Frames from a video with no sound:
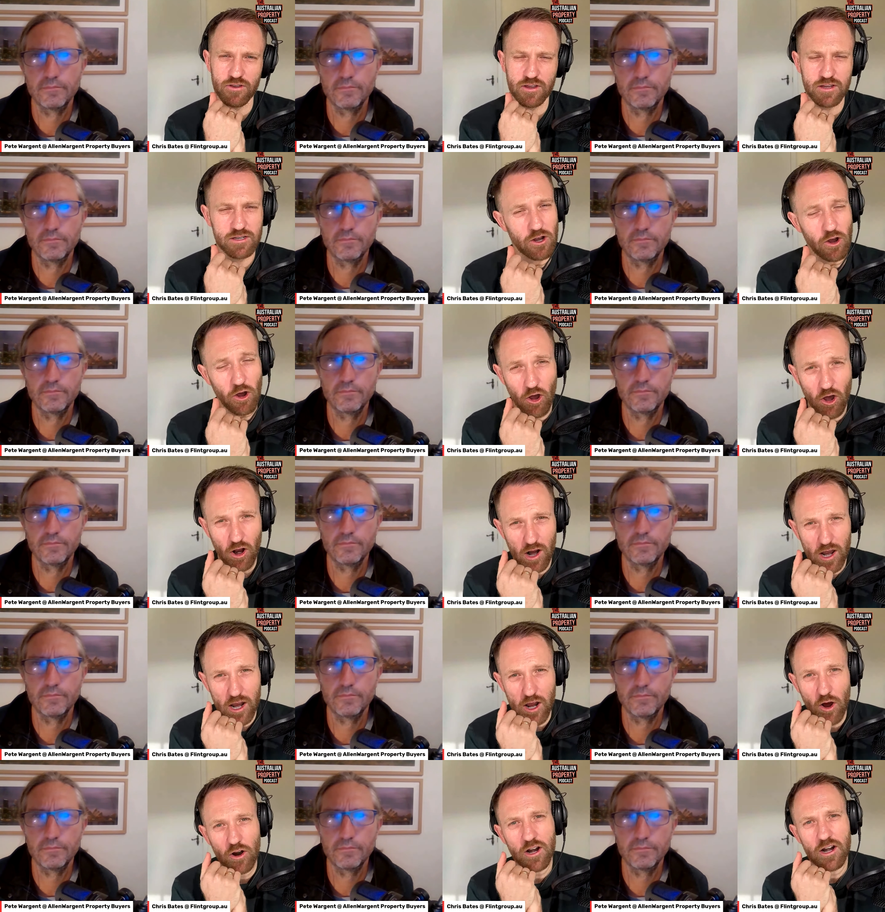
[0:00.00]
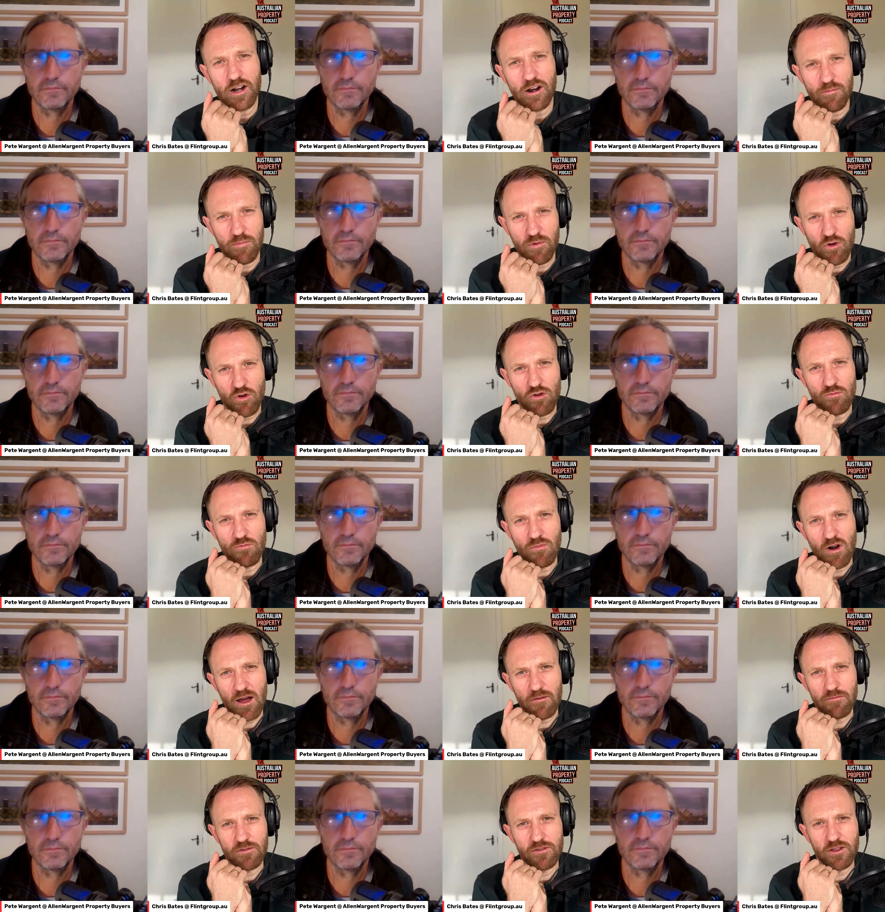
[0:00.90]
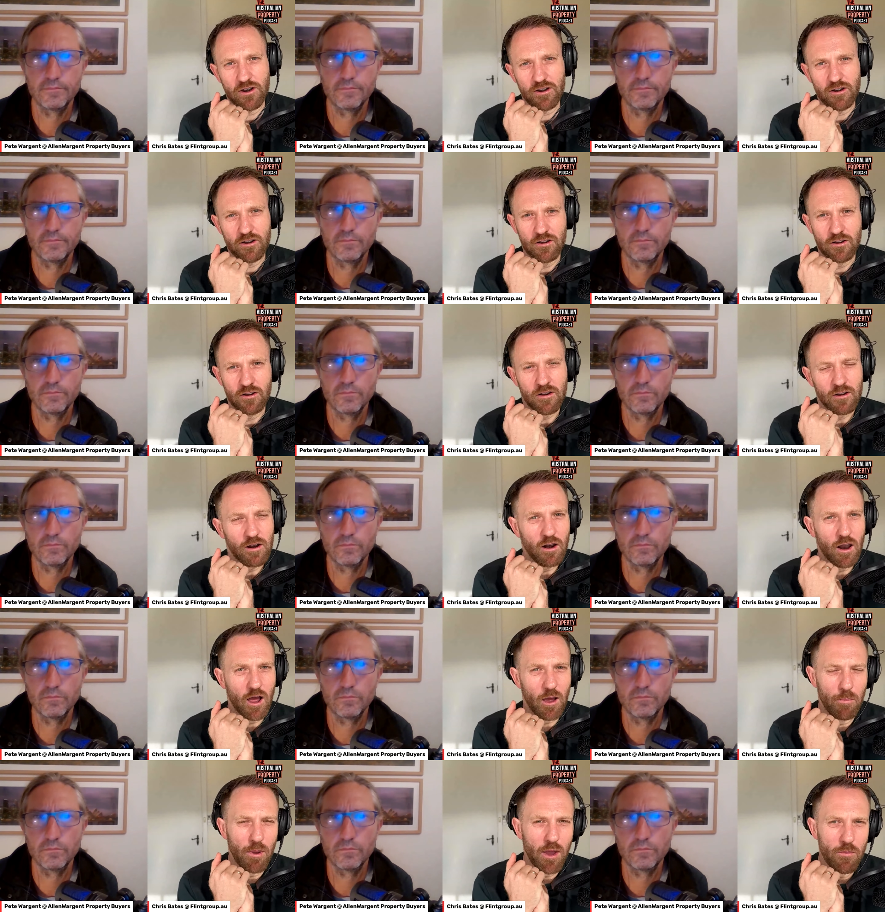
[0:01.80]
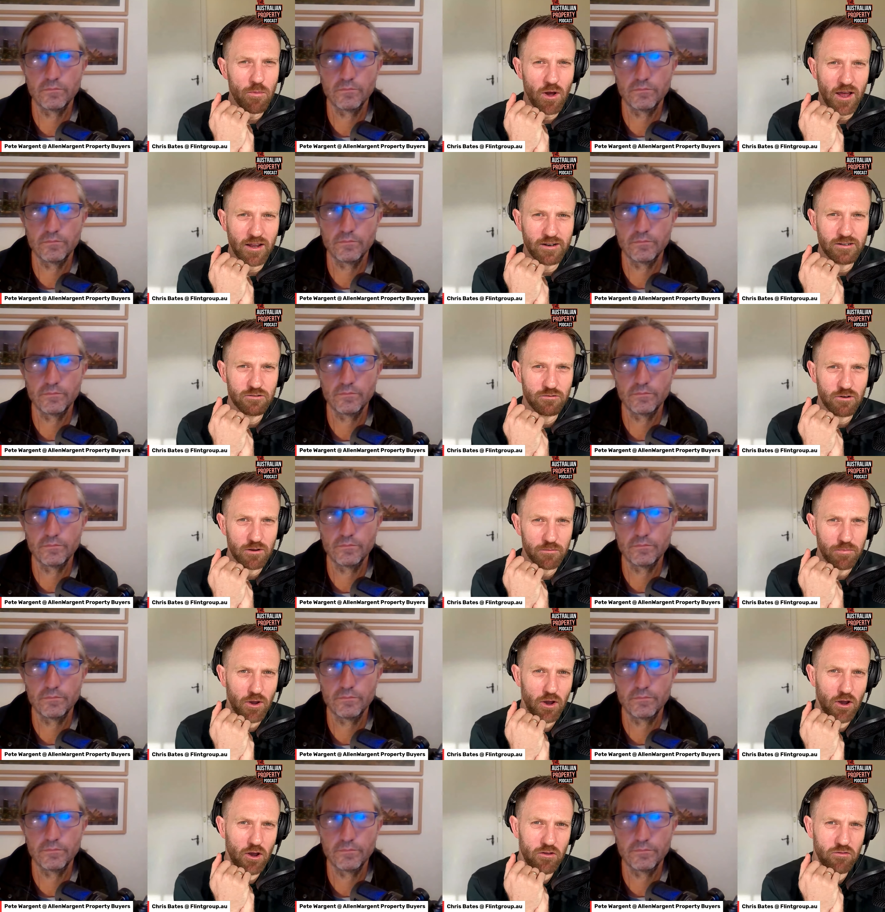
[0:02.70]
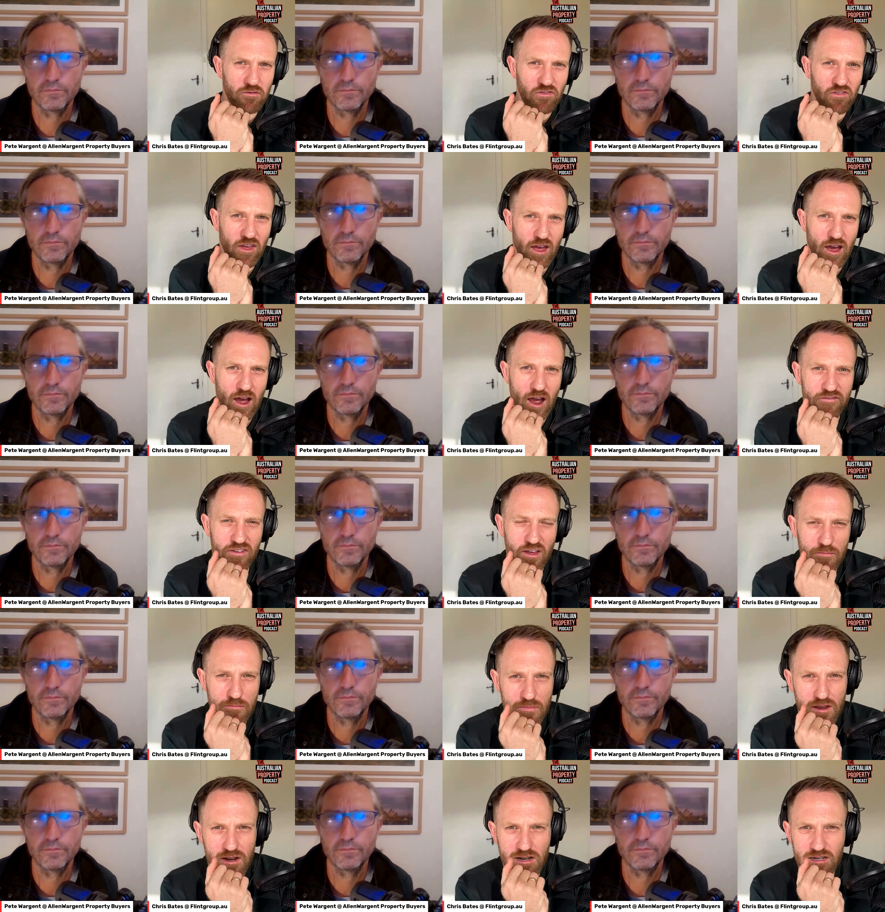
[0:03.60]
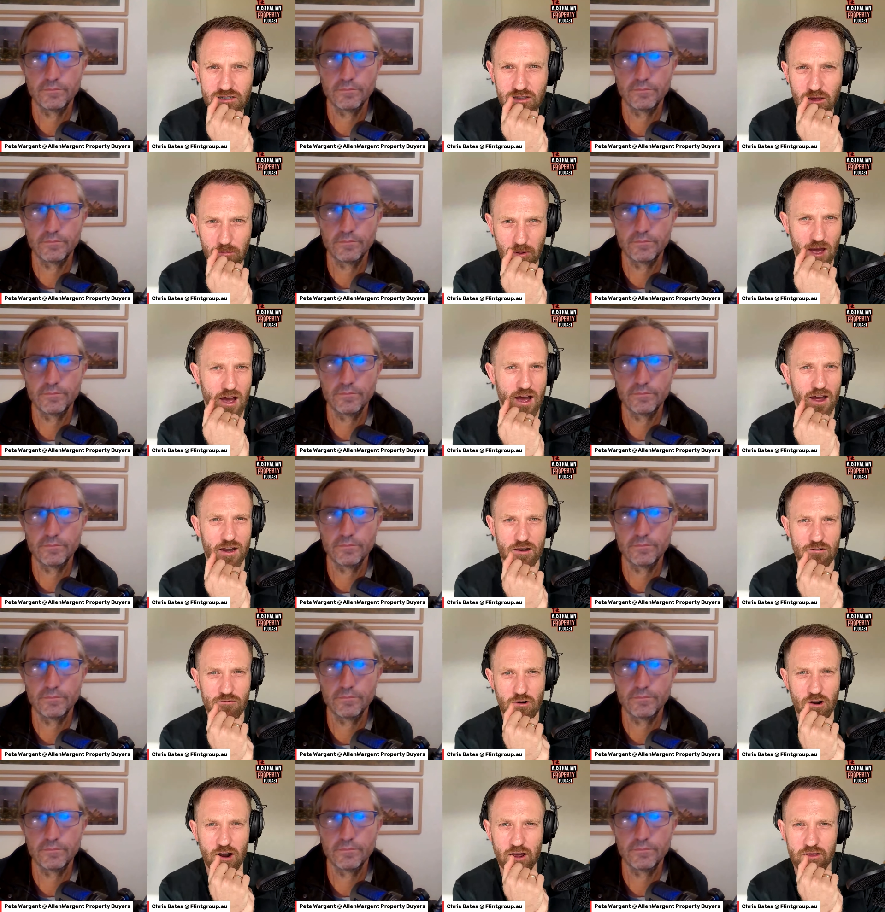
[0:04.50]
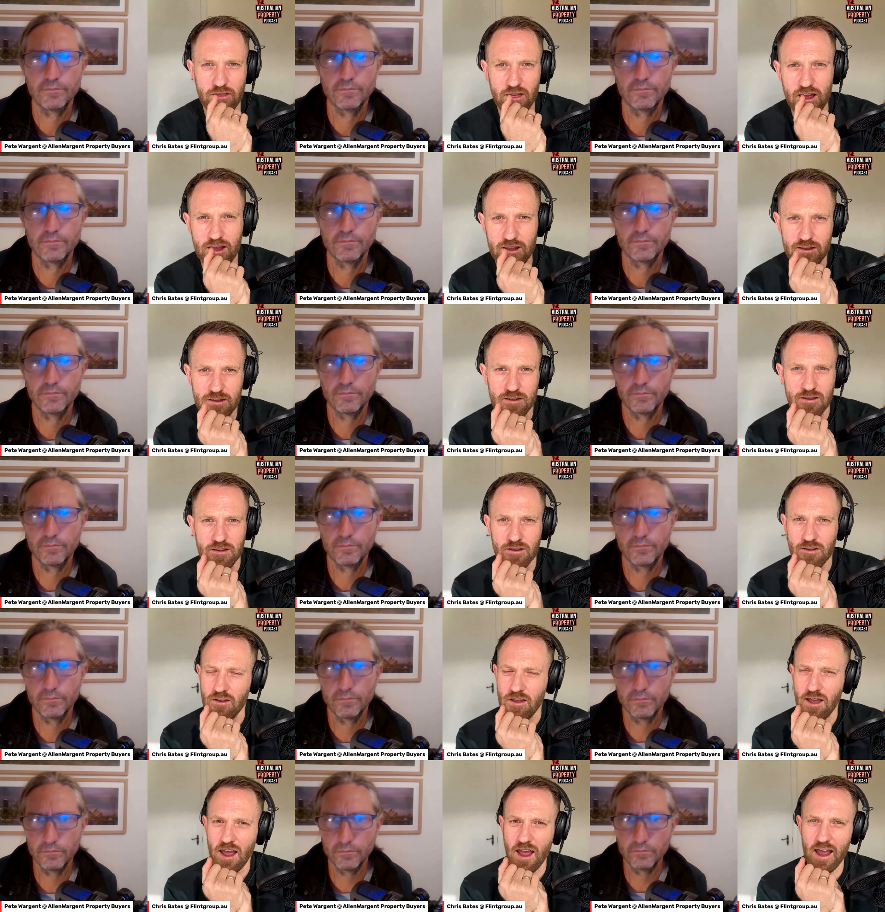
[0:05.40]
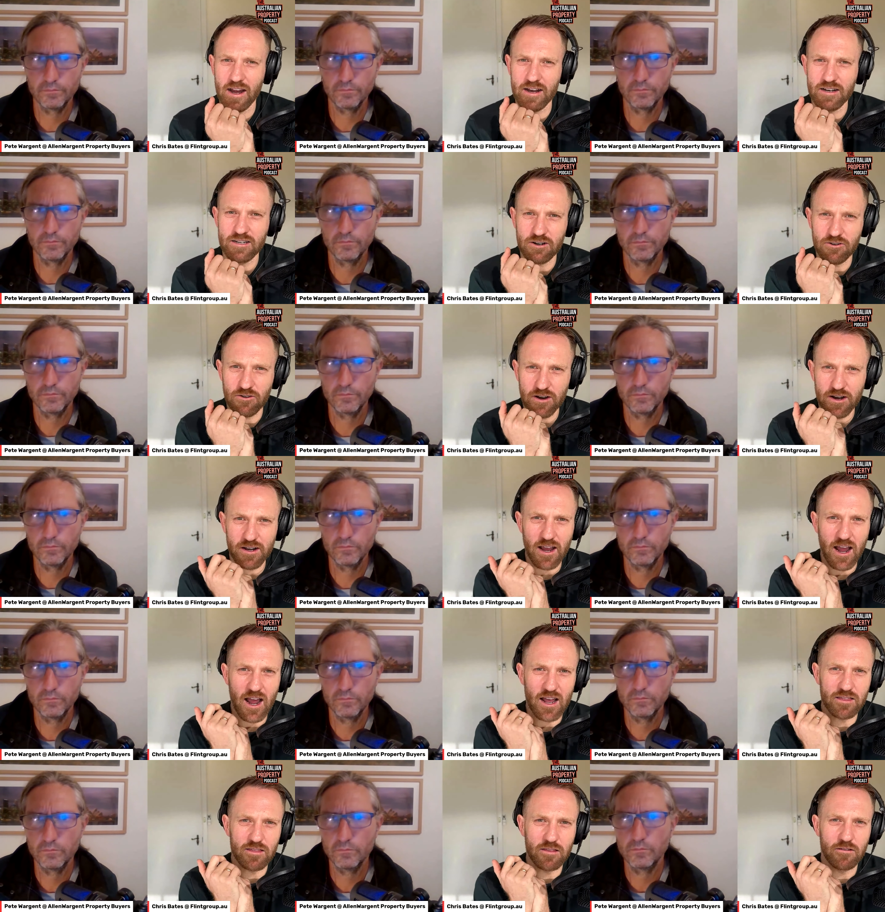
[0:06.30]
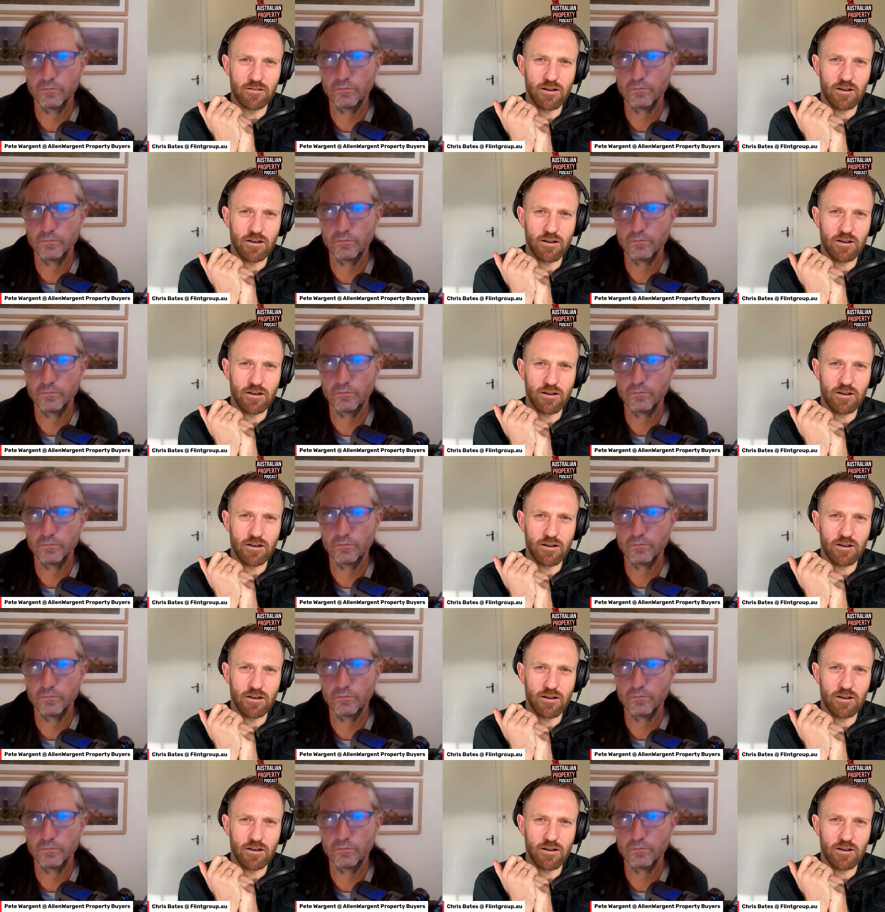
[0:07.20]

Speaker 1: It's early on in a boom rather than like people entering Perth now. Have they missed the party, right? Are they entering at the